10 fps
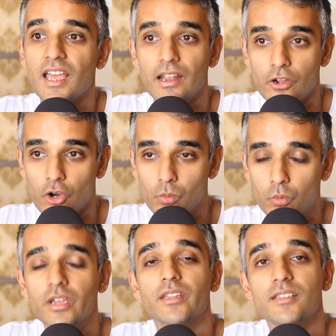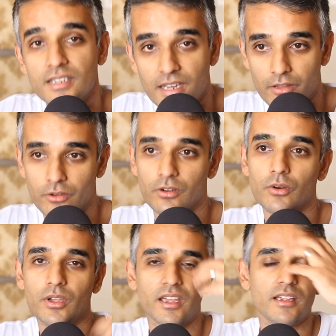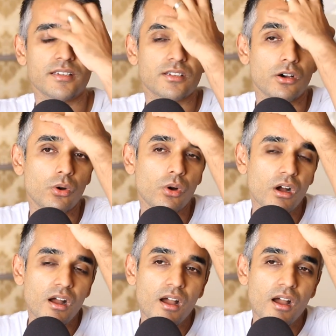at home with together, okay? So,